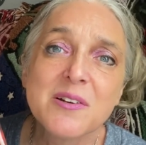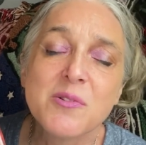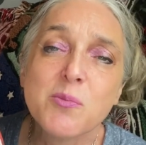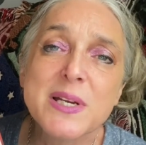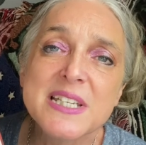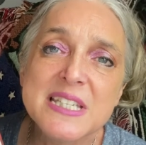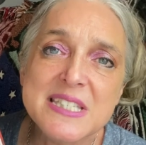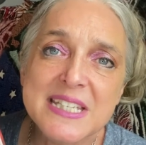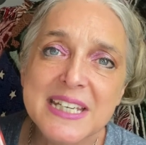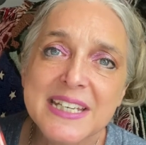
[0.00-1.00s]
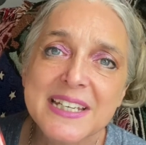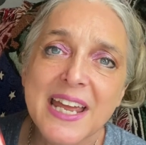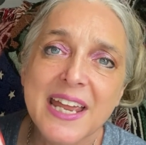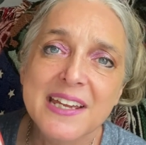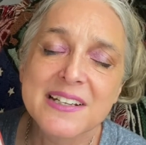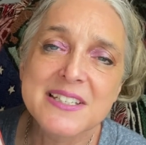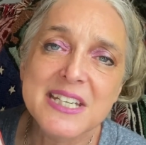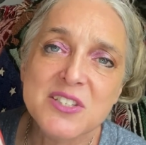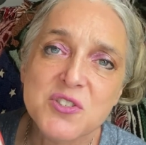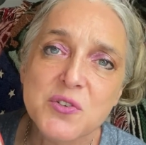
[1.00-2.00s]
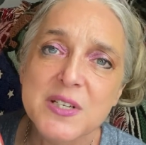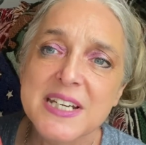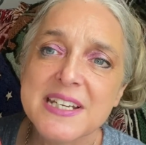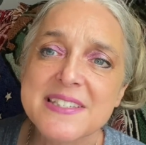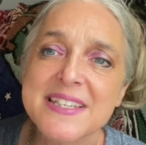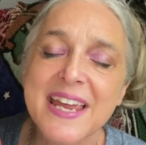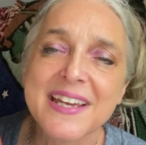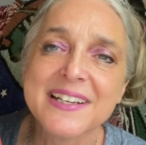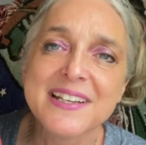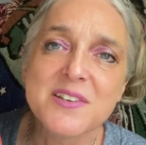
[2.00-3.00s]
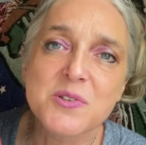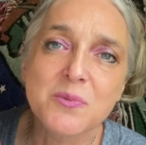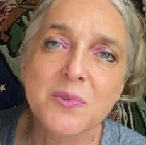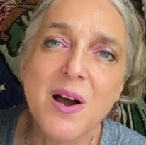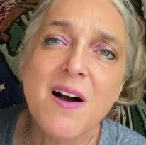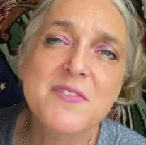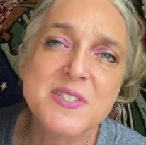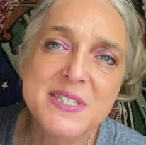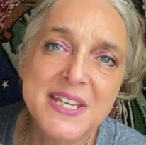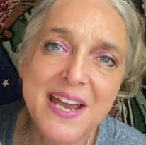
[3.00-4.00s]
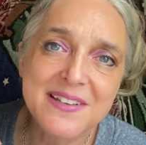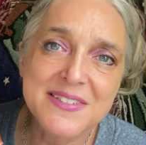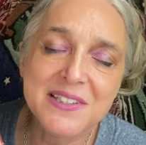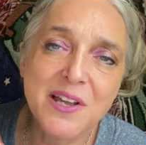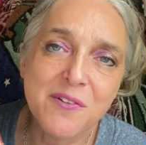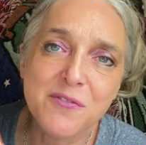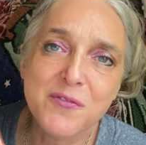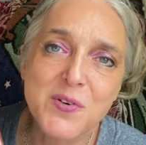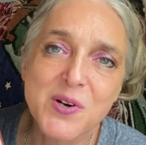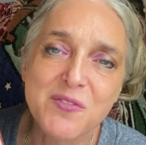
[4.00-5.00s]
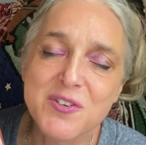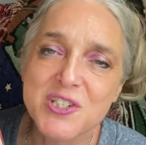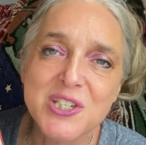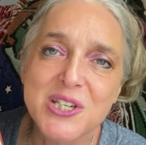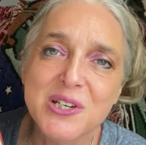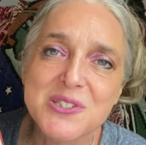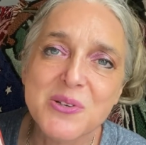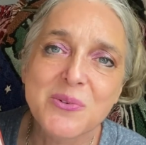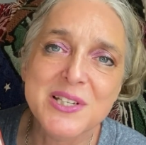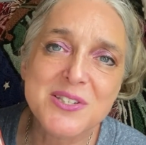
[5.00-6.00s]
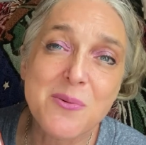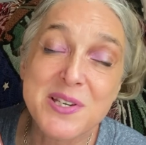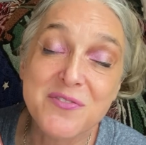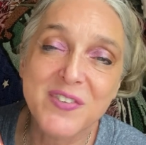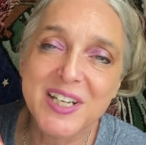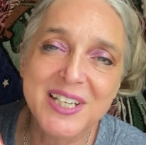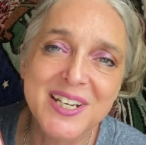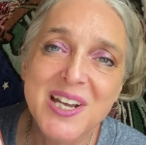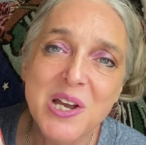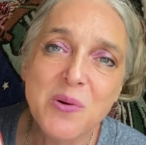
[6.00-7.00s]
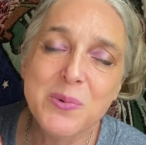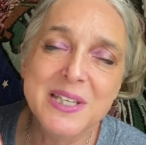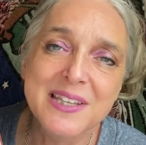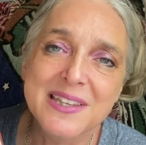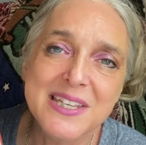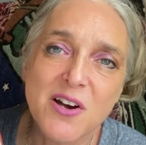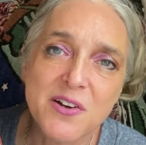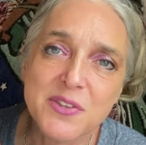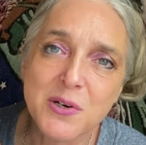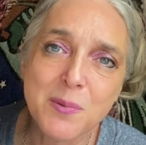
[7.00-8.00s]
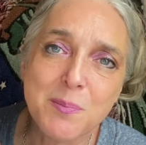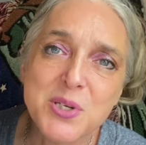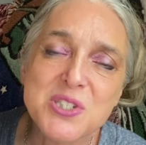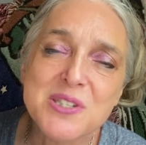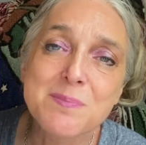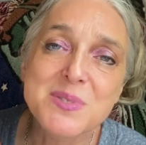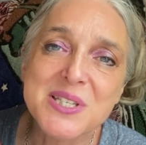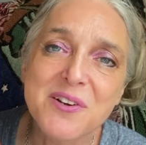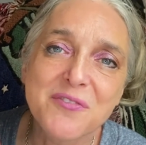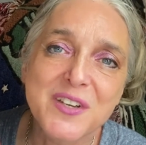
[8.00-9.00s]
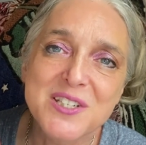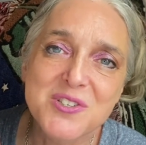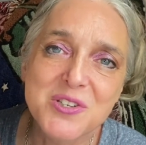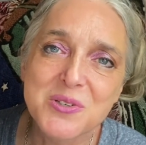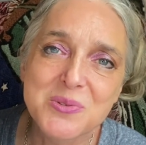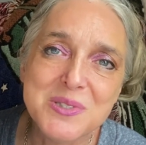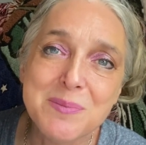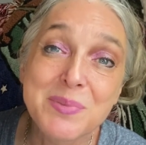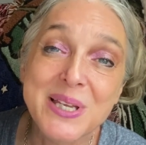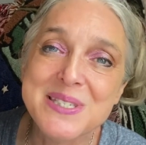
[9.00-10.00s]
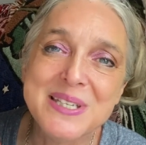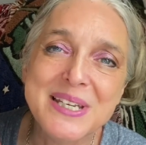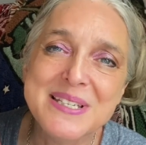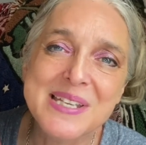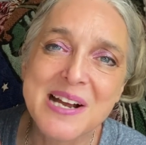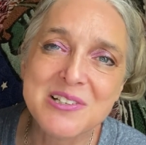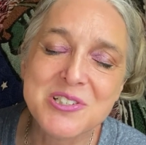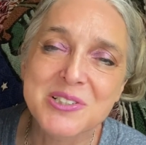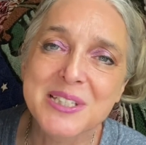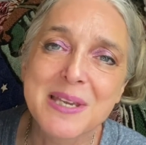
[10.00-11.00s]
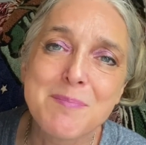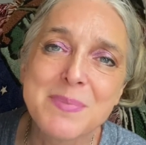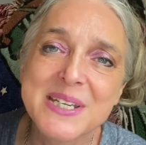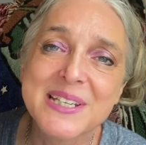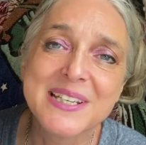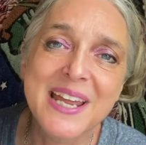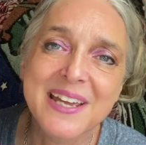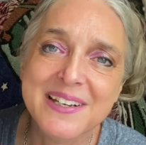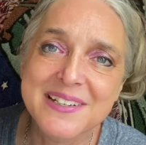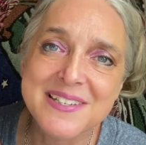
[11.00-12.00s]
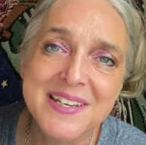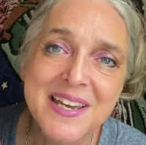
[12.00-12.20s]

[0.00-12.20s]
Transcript: witnessing and histories, and obviously has a love for Virginia. So it's always fun when the author puts himself into some place that he's actually been and